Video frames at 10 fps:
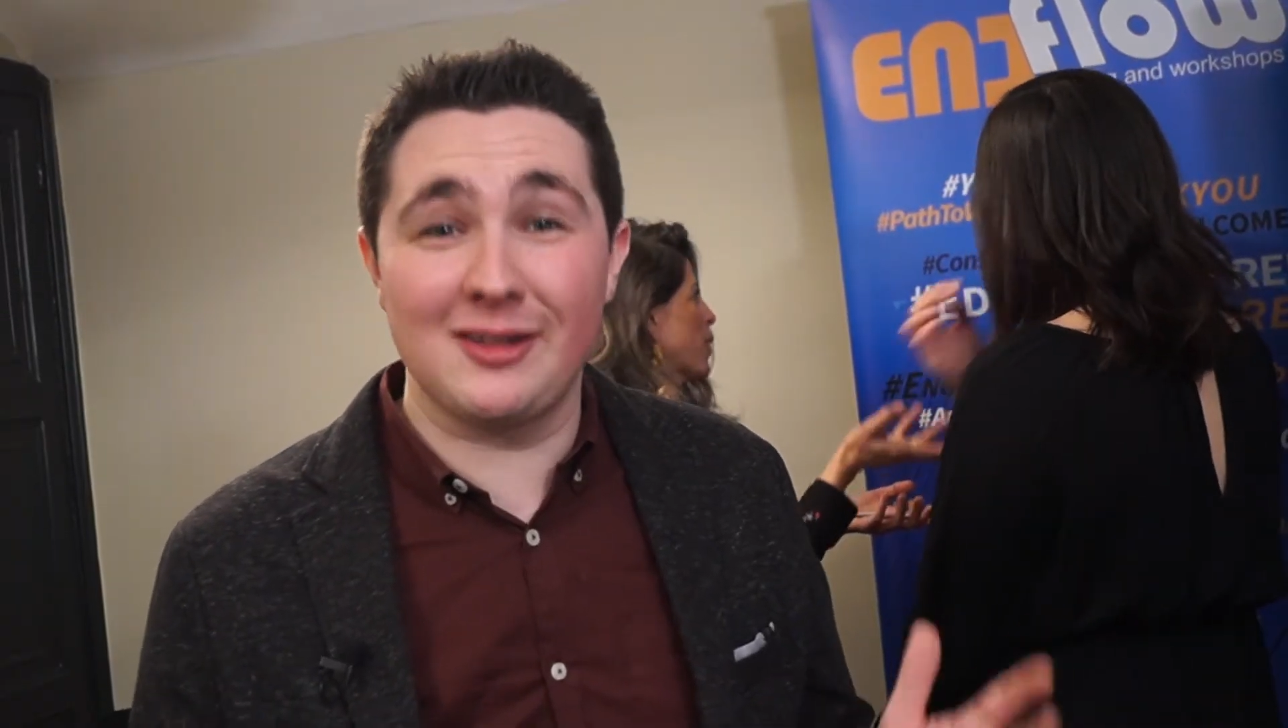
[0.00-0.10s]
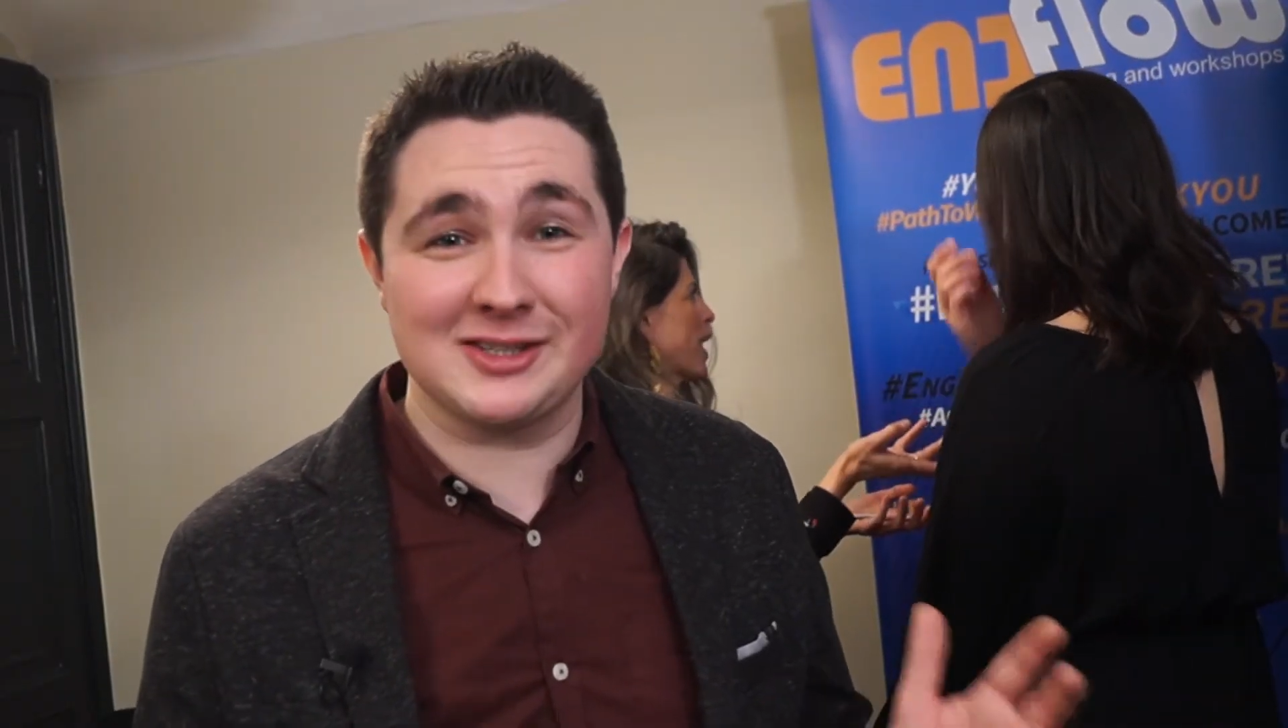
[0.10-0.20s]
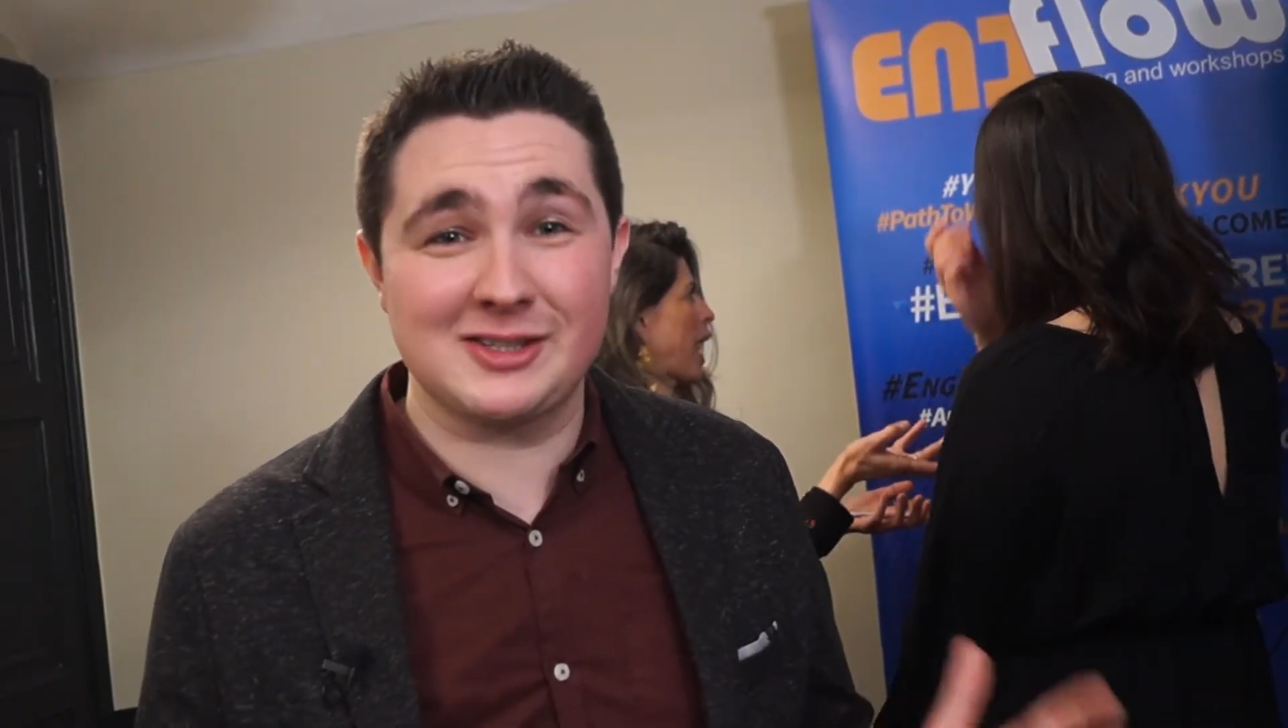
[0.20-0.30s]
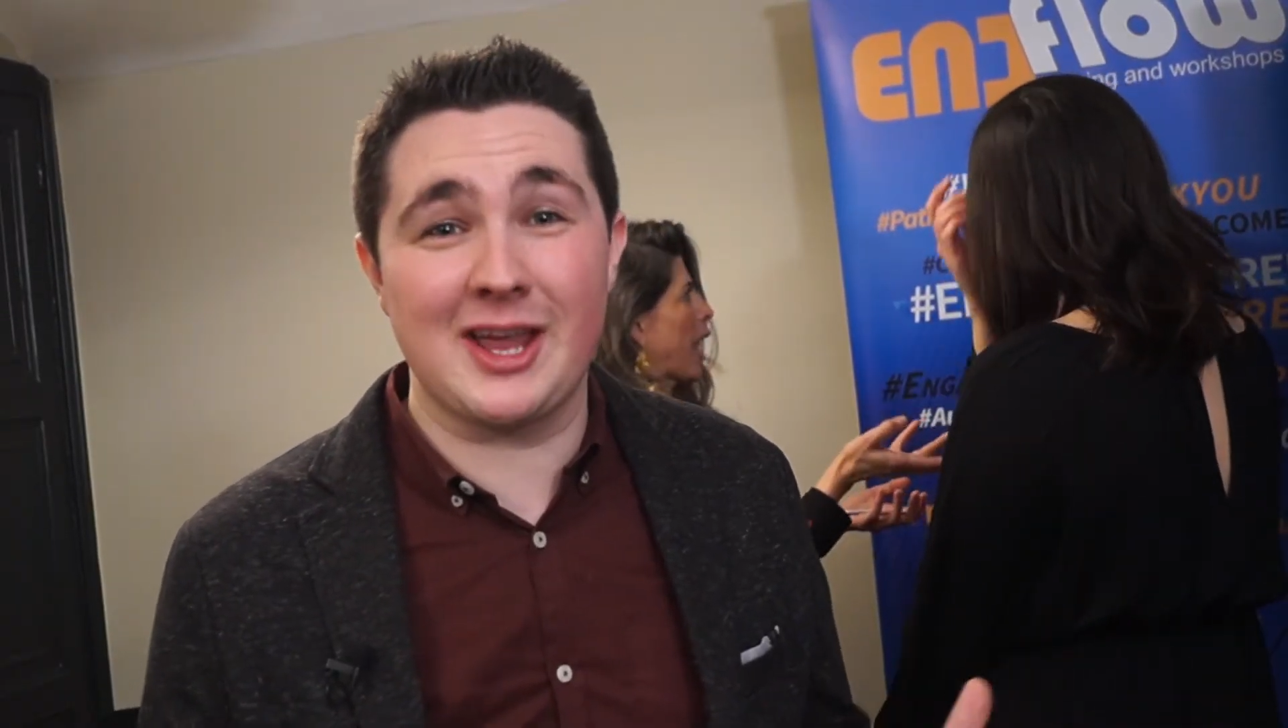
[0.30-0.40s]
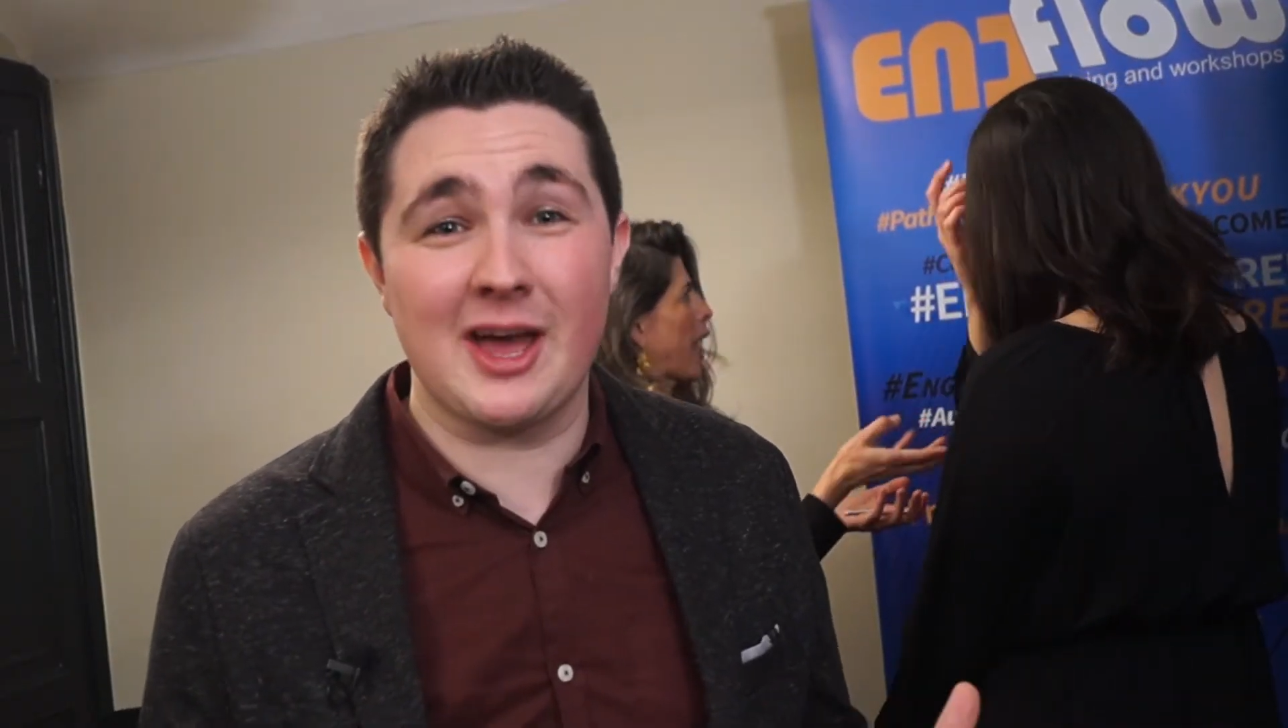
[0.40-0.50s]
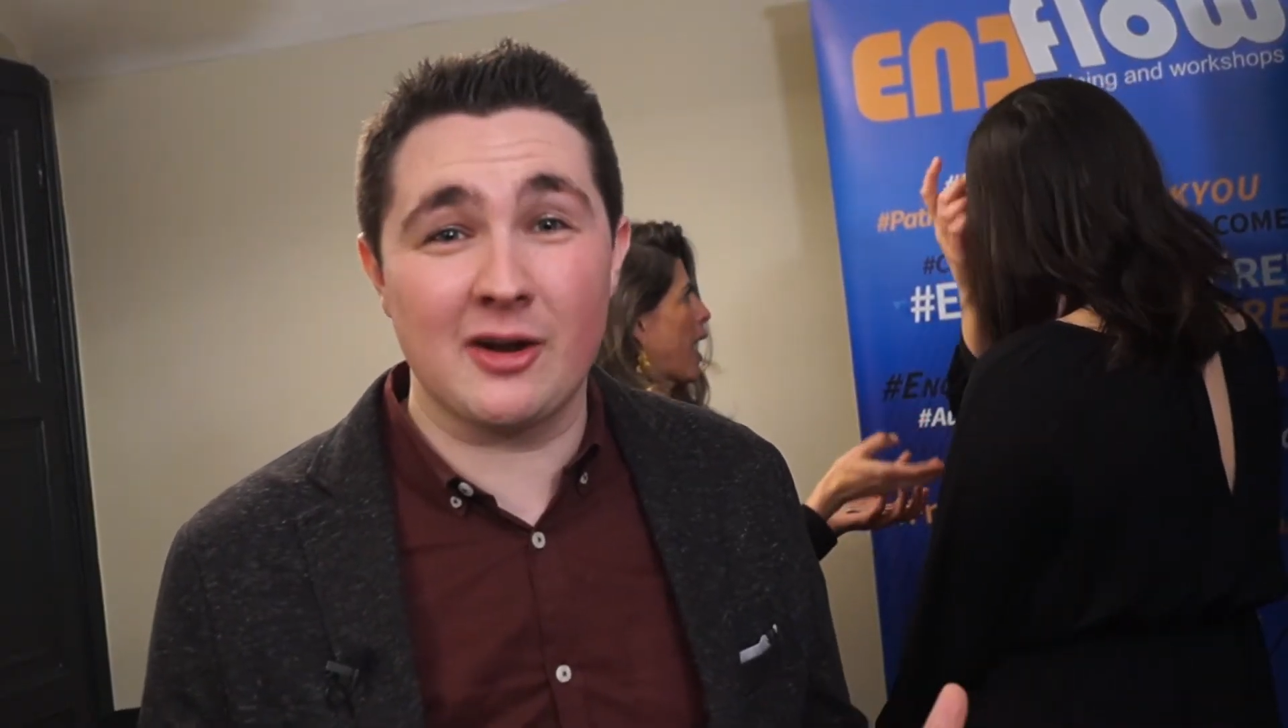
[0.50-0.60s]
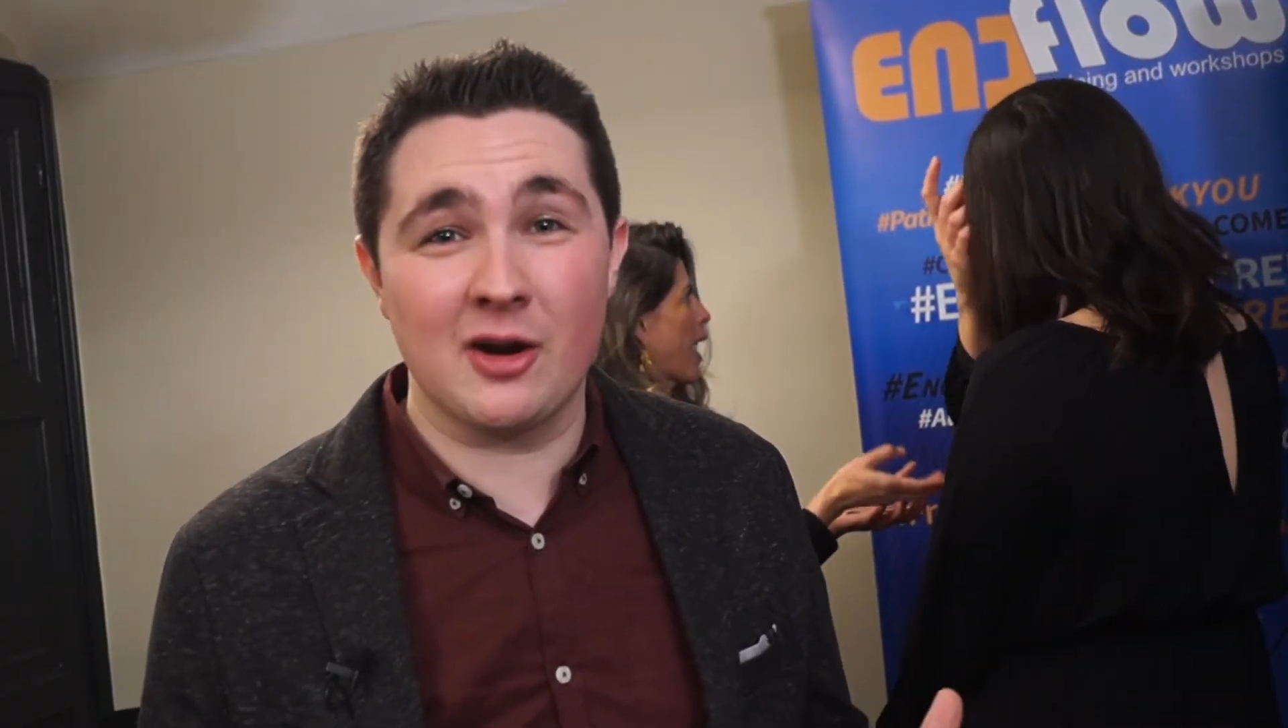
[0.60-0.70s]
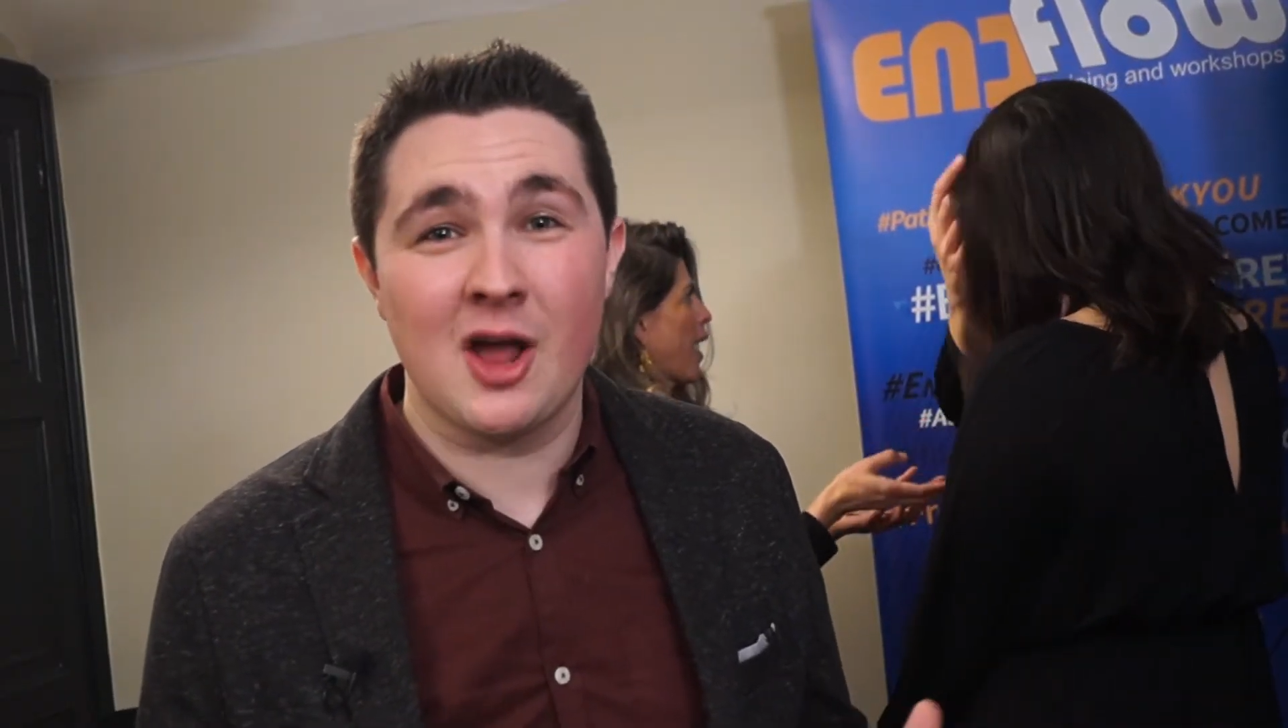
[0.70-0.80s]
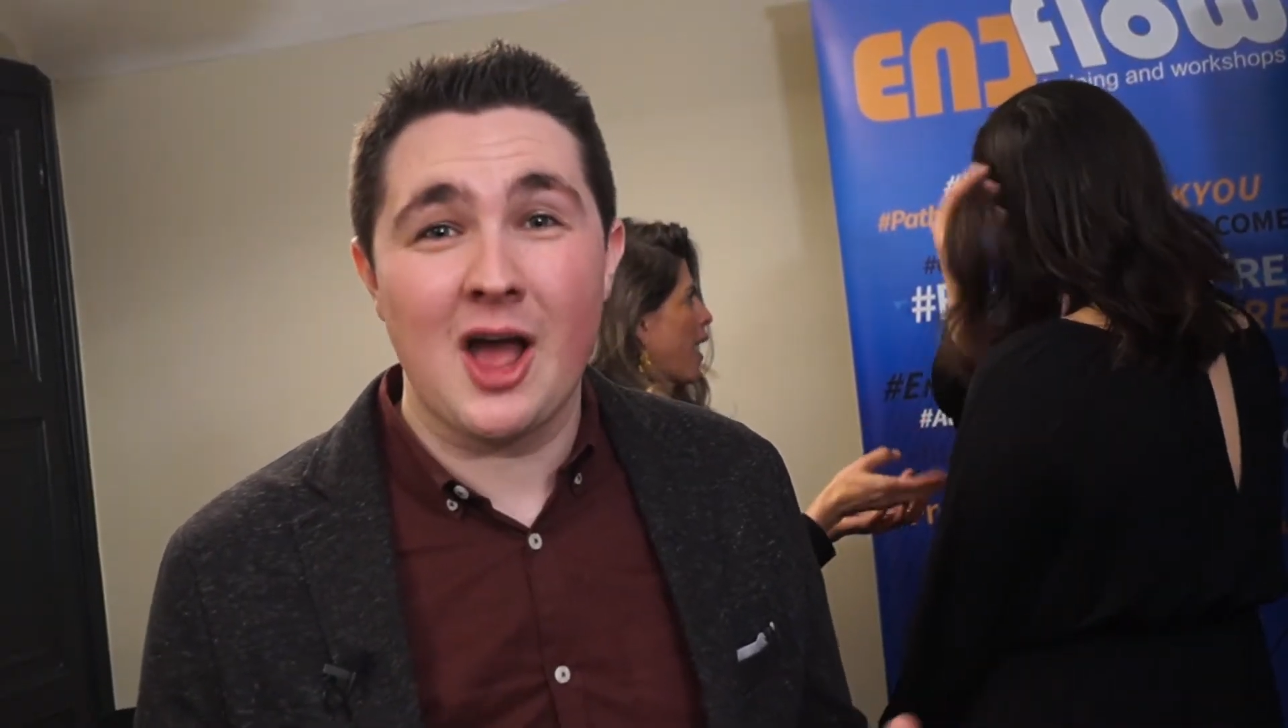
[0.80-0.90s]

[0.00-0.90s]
this together